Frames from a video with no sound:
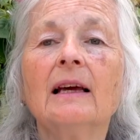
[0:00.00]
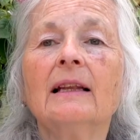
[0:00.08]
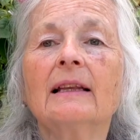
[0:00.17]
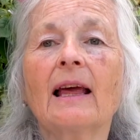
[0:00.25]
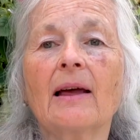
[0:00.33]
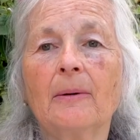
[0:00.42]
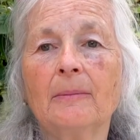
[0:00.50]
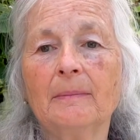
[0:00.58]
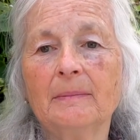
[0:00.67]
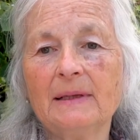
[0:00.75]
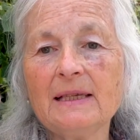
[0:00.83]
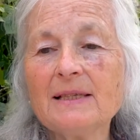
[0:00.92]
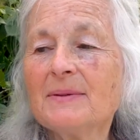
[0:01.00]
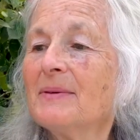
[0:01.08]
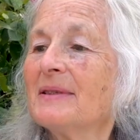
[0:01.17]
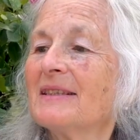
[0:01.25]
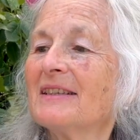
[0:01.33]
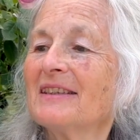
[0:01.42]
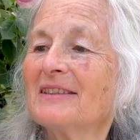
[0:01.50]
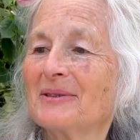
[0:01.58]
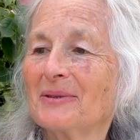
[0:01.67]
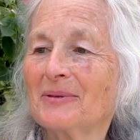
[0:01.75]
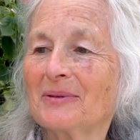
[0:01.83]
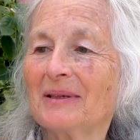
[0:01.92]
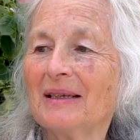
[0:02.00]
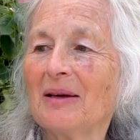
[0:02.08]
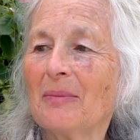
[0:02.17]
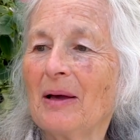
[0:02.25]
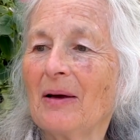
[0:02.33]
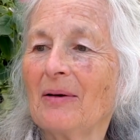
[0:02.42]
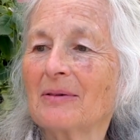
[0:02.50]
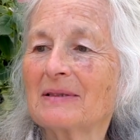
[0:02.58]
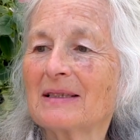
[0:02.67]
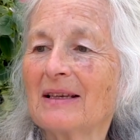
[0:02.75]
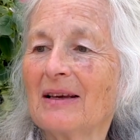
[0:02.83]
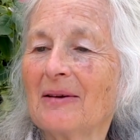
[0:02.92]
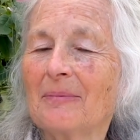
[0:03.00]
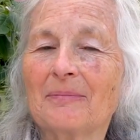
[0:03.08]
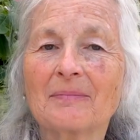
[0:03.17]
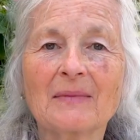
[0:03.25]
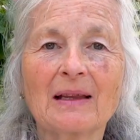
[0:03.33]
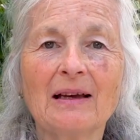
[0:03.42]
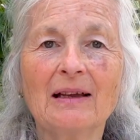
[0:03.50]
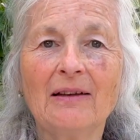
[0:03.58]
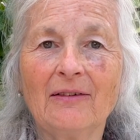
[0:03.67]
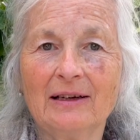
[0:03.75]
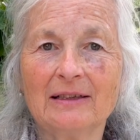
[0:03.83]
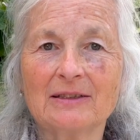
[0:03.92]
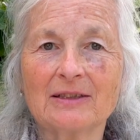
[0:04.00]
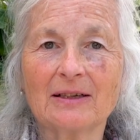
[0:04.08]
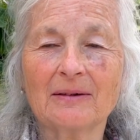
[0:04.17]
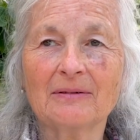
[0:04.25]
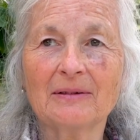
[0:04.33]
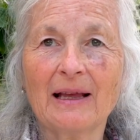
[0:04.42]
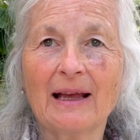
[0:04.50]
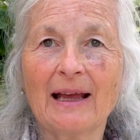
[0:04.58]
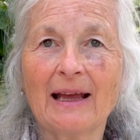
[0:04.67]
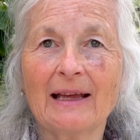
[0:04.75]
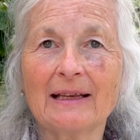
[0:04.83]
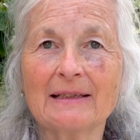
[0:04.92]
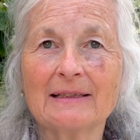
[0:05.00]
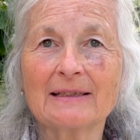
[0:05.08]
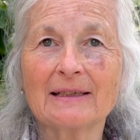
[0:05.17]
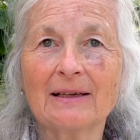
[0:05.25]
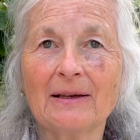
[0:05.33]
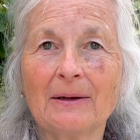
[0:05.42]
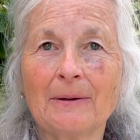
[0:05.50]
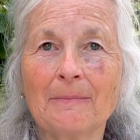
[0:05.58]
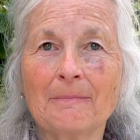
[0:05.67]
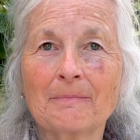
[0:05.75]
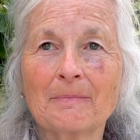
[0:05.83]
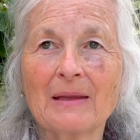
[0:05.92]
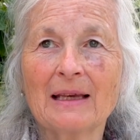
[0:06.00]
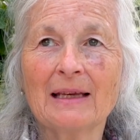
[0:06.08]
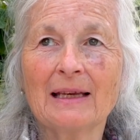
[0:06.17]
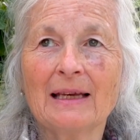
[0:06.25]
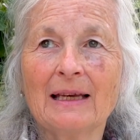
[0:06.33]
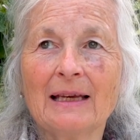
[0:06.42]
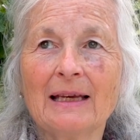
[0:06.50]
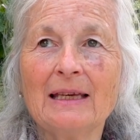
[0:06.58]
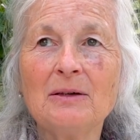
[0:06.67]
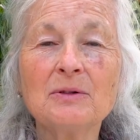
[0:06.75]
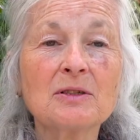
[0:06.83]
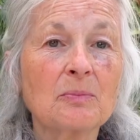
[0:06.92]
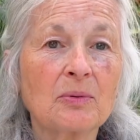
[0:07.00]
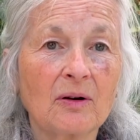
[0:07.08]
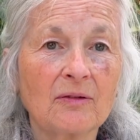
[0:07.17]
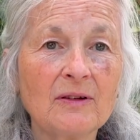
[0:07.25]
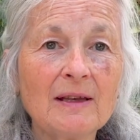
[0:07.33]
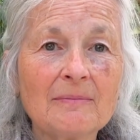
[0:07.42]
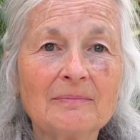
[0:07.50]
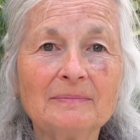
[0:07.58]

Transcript: Now, this was a story about um, Elijah, and um, he was a prophet,